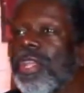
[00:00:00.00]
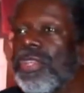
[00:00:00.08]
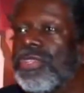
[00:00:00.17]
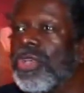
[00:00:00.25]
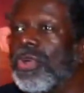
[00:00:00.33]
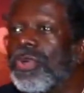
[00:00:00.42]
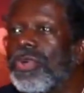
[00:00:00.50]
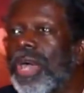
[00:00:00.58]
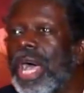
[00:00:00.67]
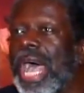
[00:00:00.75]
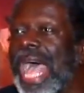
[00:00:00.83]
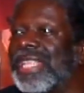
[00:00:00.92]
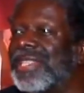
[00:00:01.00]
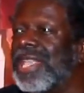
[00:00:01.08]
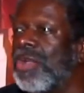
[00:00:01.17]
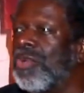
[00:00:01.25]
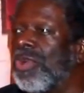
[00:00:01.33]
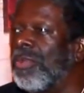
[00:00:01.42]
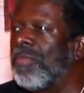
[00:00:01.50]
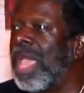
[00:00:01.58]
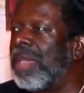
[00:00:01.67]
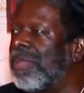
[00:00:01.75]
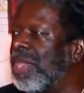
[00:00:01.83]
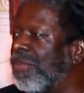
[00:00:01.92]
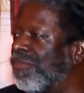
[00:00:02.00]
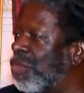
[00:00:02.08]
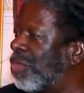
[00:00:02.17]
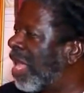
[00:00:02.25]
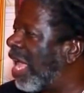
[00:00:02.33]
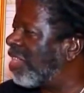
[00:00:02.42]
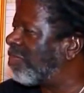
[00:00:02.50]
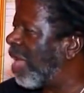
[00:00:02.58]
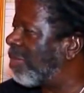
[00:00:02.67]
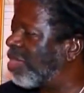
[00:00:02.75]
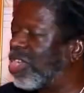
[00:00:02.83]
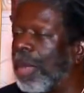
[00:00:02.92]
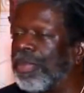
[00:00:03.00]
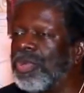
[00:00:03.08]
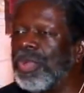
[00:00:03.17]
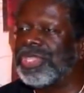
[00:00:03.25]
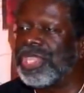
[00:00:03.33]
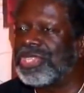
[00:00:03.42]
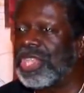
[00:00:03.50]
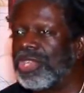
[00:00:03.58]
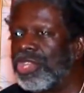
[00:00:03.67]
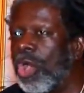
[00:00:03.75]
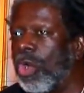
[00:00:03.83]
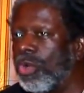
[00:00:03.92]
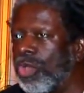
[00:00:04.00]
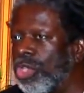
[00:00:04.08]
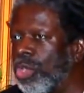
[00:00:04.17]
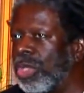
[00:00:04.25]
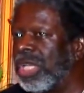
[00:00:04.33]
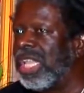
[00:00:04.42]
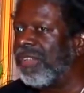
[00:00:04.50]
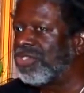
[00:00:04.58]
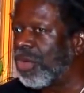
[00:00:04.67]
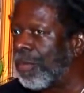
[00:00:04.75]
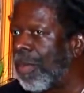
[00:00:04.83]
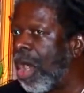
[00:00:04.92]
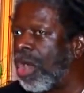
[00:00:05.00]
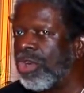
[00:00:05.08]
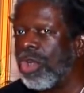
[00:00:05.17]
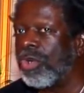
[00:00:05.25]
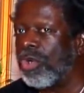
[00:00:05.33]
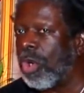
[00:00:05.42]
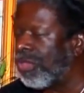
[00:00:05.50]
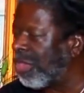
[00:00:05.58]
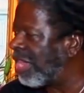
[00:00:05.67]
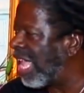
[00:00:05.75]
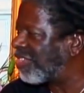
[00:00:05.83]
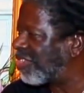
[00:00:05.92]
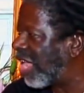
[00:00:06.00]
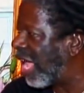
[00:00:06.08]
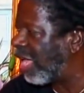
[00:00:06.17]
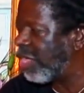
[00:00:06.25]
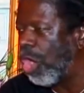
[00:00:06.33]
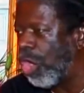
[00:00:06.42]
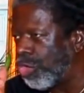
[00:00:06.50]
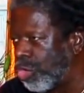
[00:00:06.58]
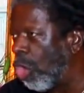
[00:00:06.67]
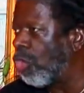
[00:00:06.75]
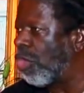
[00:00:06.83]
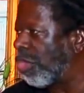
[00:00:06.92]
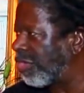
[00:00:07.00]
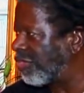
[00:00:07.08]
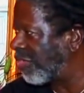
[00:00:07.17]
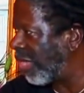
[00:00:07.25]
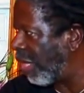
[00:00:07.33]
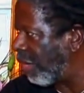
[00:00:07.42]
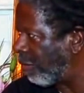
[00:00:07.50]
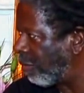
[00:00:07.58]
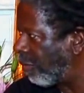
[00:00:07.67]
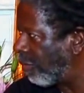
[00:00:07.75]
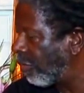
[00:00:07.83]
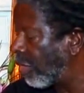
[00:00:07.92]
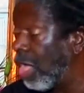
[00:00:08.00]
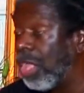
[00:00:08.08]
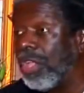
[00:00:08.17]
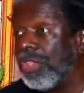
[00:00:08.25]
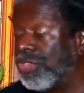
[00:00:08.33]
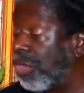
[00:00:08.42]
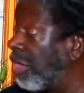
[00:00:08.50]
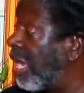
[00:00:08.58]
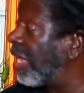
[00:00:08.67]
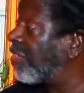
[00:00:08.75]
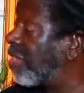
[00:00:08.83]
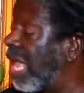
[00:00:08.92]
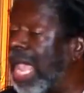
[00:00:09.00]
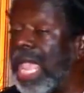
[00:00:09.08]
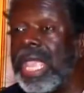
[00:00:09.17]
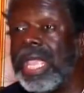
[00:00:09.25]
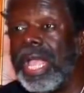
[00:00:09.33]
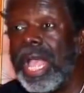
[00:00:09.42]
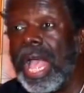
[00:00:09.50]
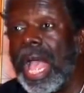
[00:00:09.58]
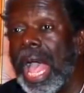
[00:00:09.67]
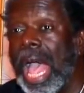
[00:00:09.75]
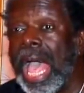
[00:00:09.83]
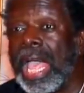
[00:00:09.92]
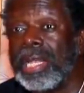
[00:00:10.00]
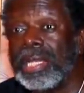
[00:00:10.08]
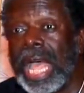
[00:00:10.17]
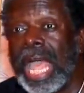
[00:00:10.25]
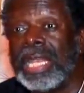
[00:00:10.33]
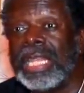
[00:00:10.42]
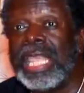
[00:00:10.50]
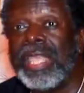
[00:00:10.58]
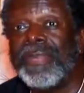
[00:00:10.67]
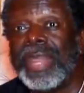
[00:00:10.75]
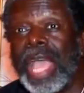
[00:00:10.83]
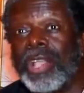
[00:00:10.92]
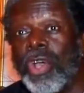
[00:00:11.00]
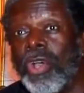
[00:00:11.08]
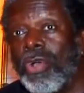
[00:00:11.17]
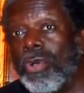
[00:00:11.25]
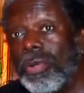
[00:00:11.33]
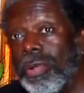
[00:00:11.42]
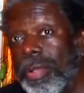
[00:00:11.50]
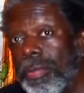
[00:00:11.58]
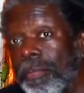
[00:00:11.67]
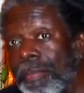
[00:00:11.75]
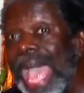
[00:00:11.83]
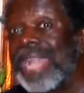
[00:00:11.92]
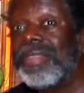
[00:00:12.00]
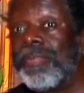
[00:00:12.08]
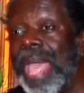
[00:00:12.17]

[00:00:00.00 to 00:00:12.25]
So I said, well, maybe a few days, maybe a couple of weeks. He said, no, you leave tomorrow or the next day. Your work is there. So the next day, I leave and I go back to